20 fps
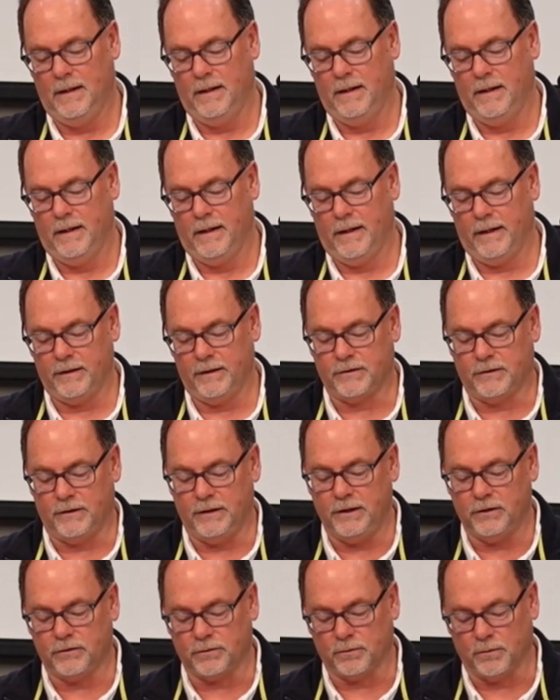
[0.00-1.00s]
And it's
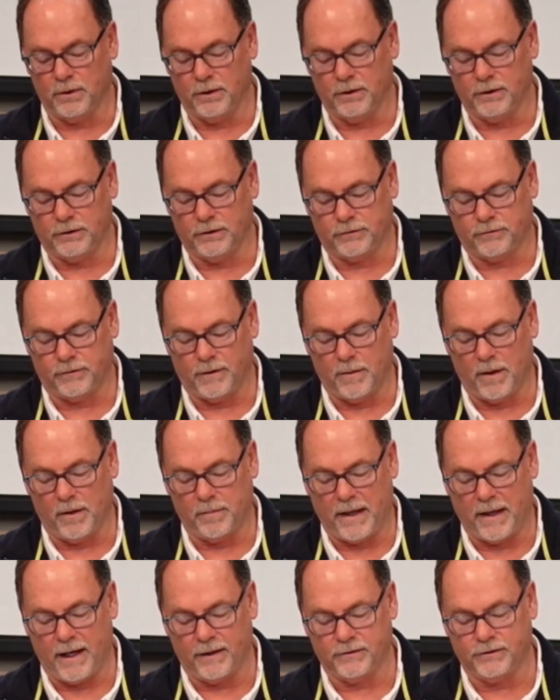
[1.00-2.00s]
these words from our
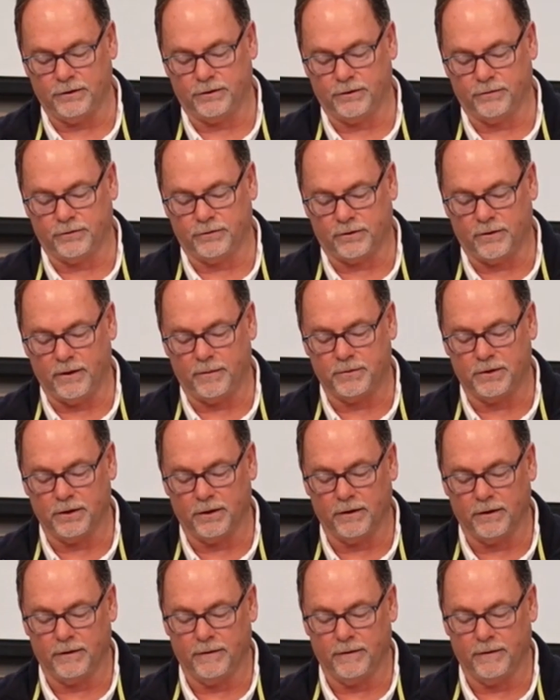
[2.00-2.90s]
passage of Scripture